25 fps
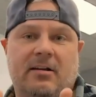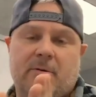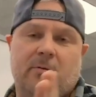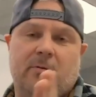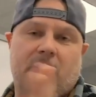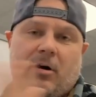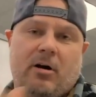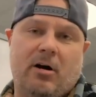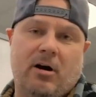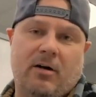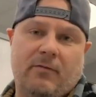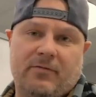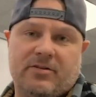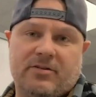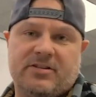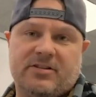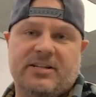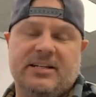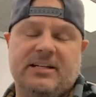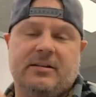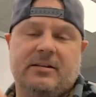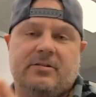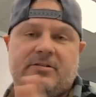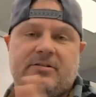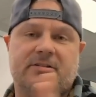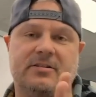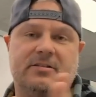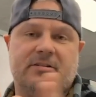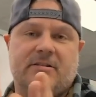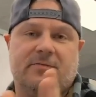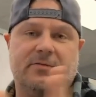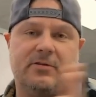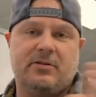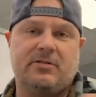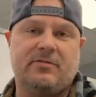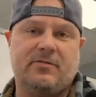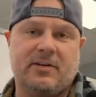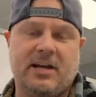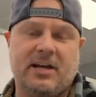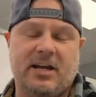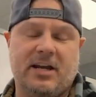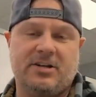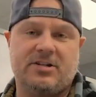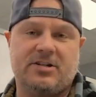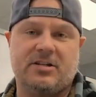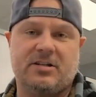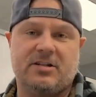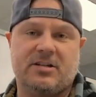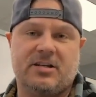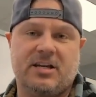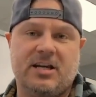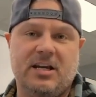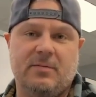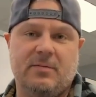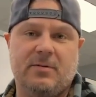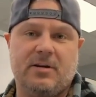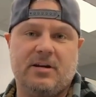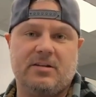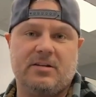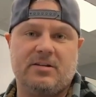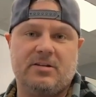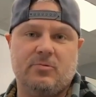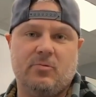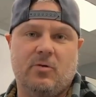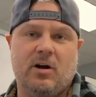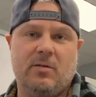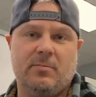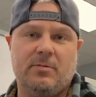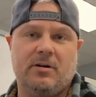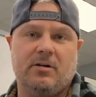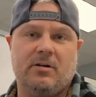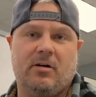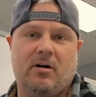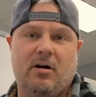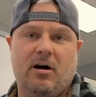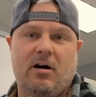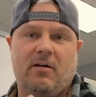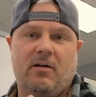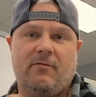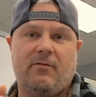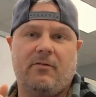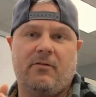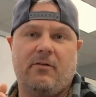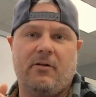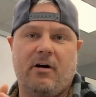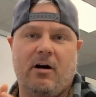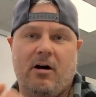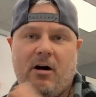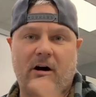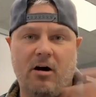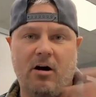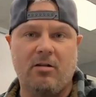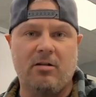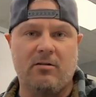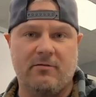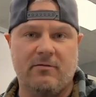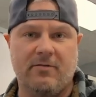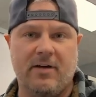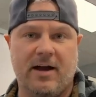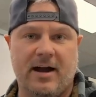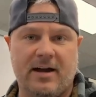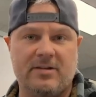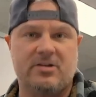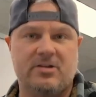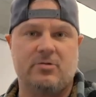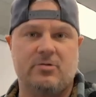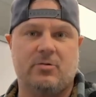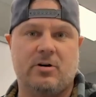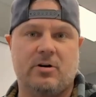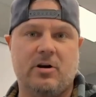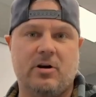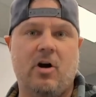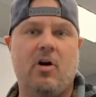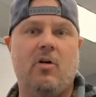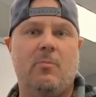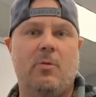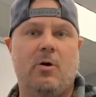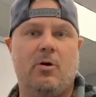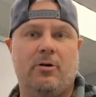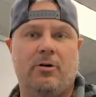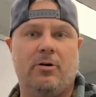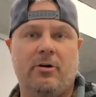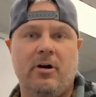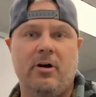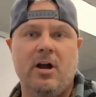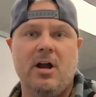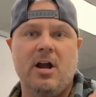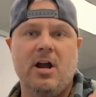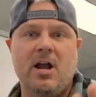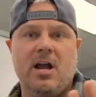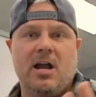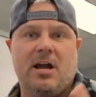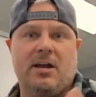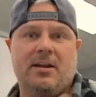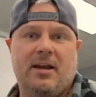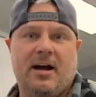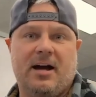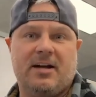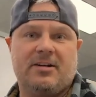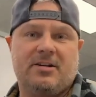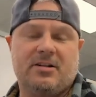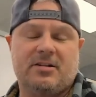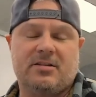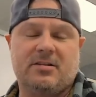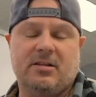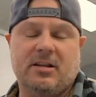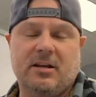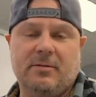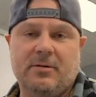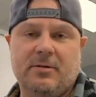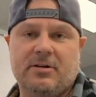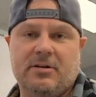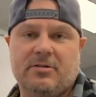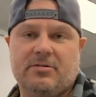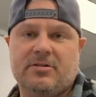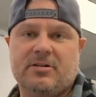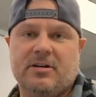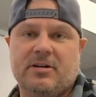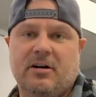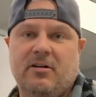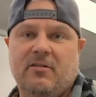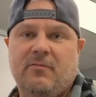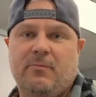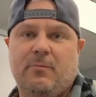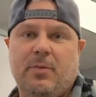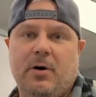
Maybe you want to offer sealers. Diversification is key because you want to be able to offer all of that to a homeowner and not just limit yourself.